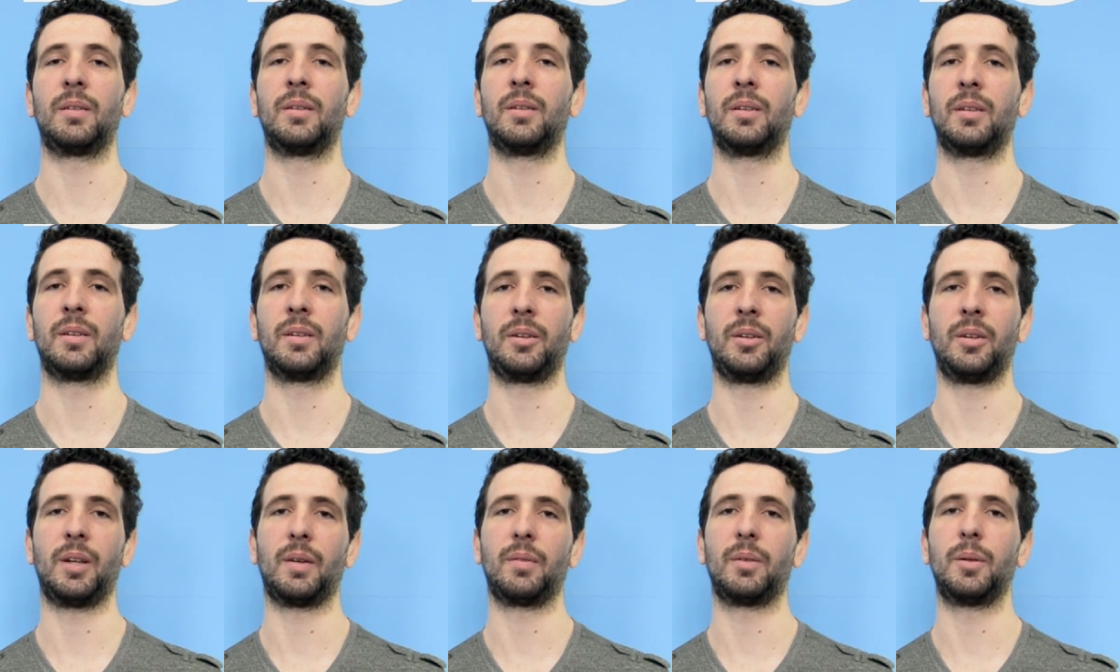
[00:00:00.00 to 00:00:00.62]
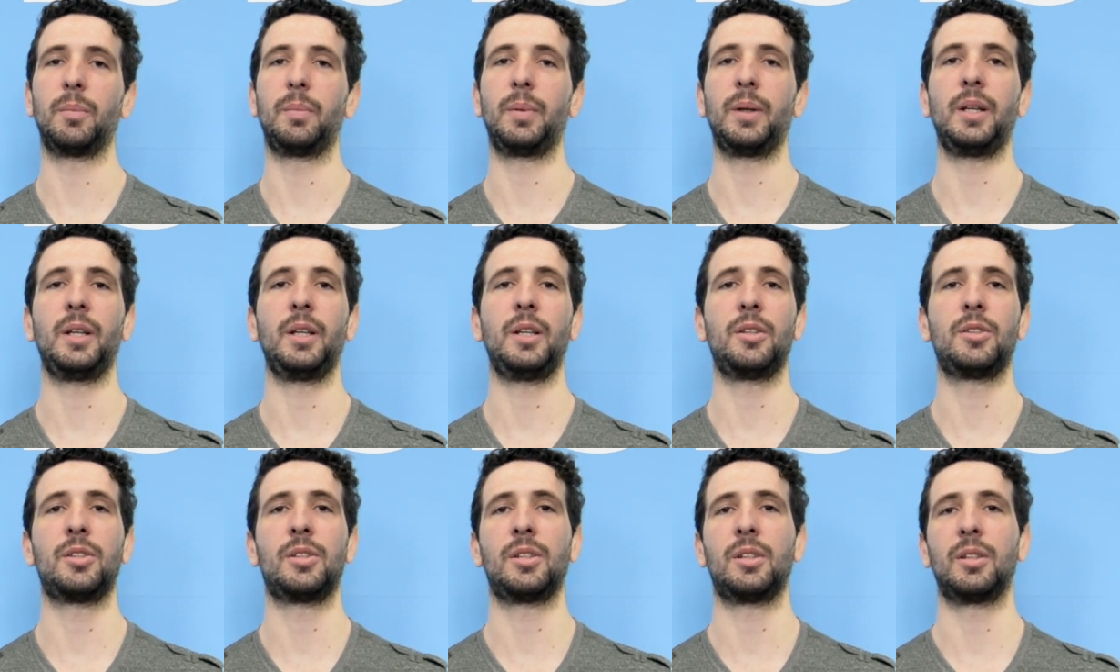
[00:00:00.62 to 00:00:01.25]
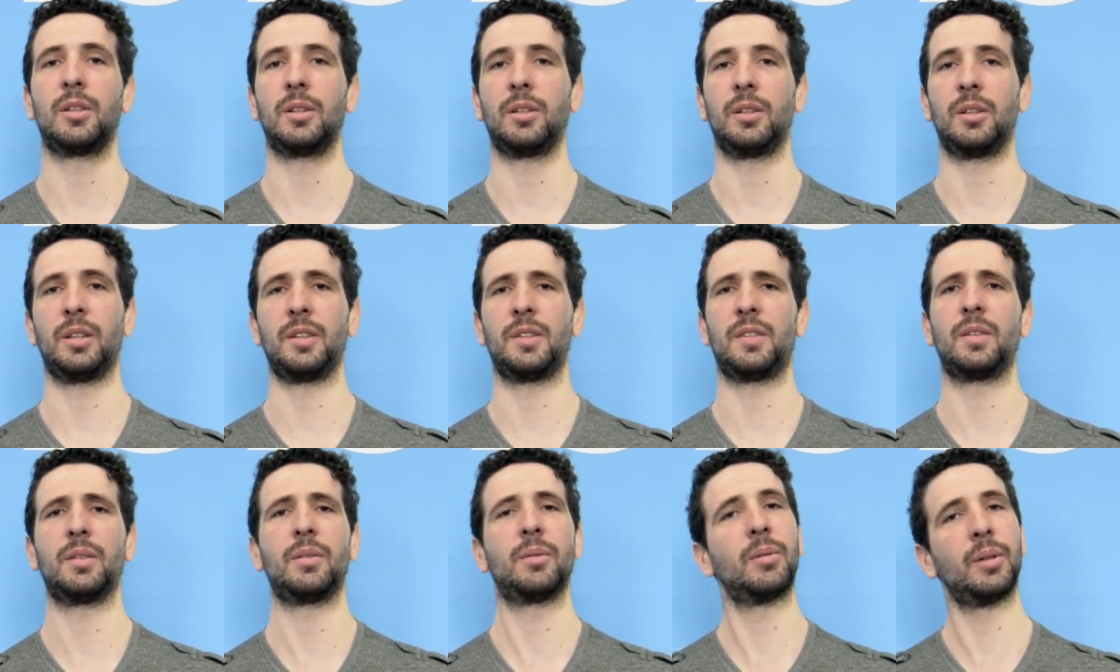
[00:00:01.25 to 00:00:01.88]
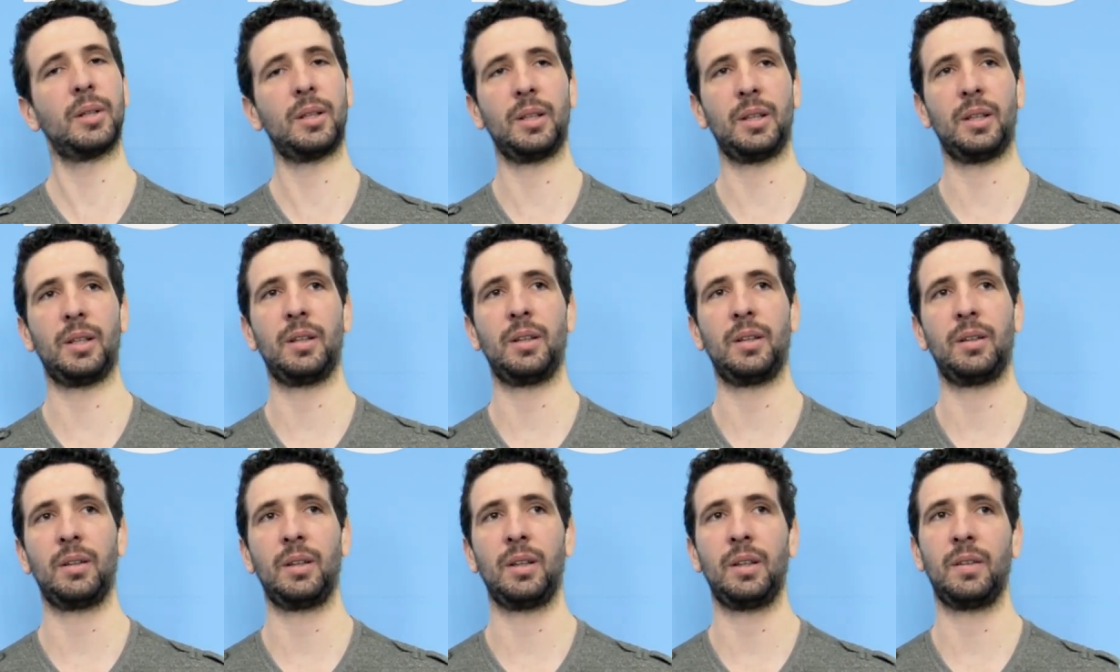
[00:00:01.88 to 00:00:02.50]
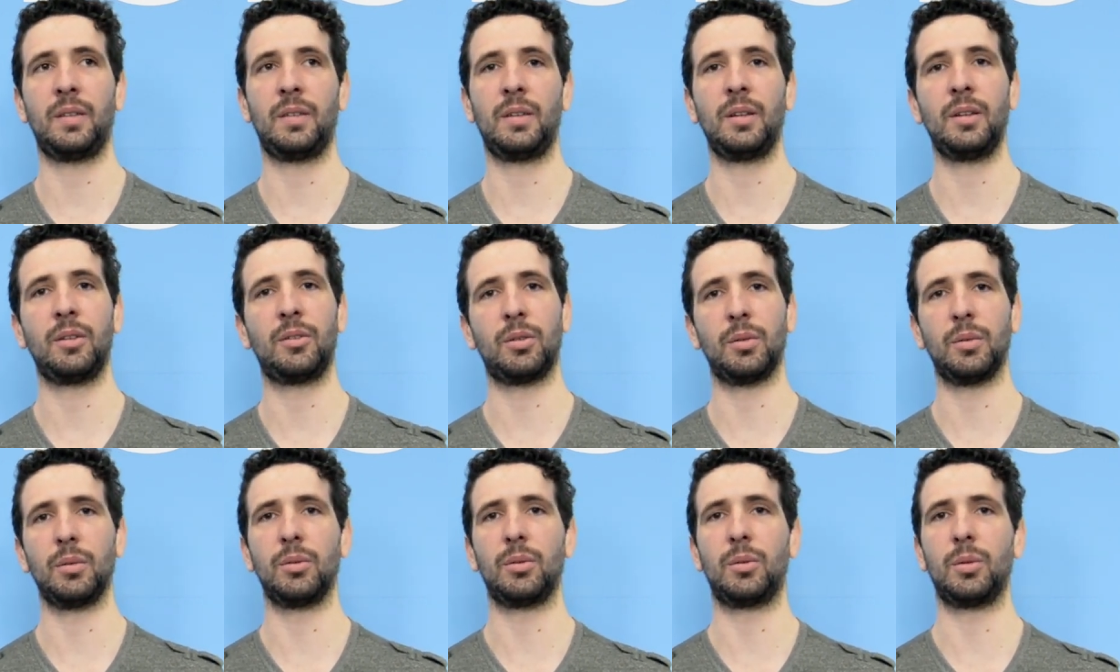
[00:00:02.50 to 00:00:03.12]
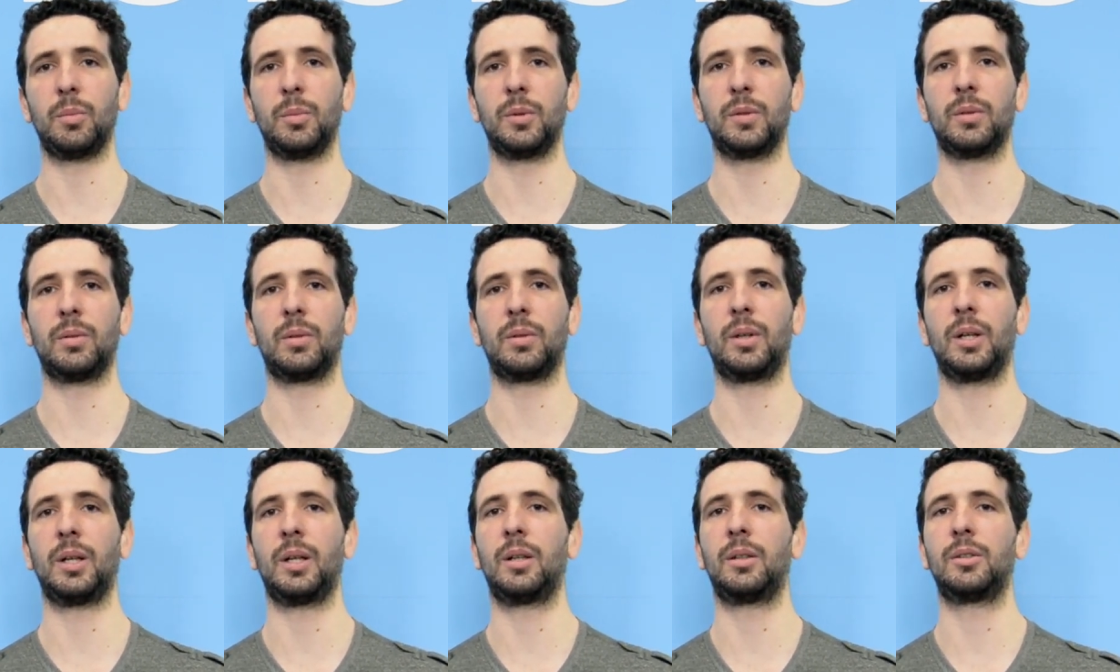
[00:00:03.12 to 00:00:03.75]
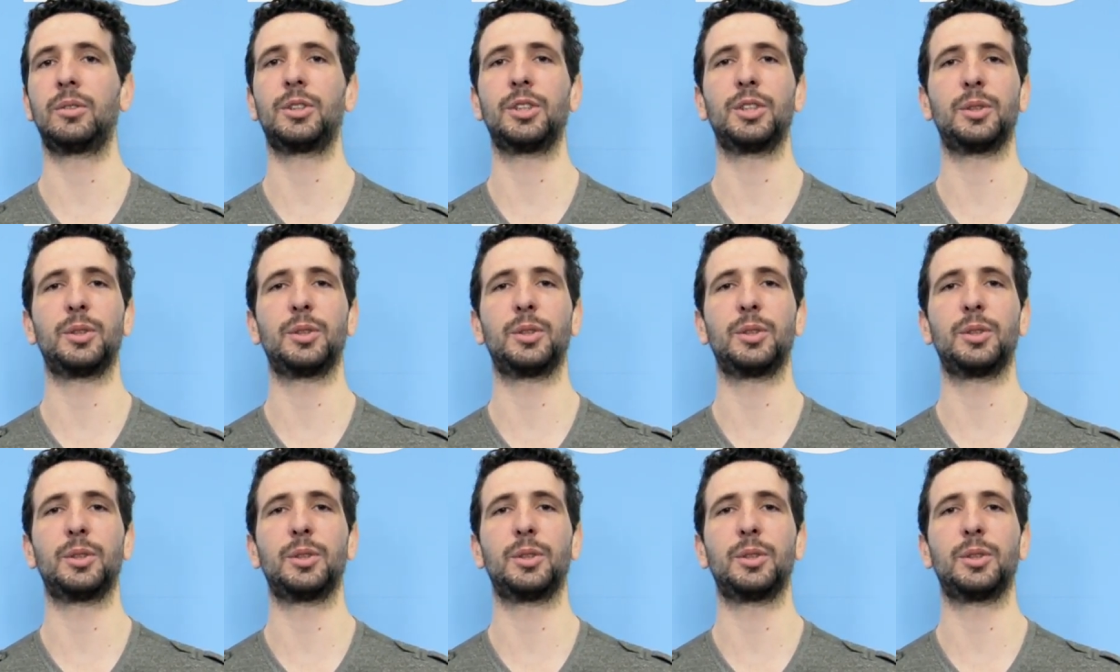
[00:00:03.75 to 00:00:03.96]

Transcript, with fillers: Uh, you have the beach. Uh, it's really easy to to move around.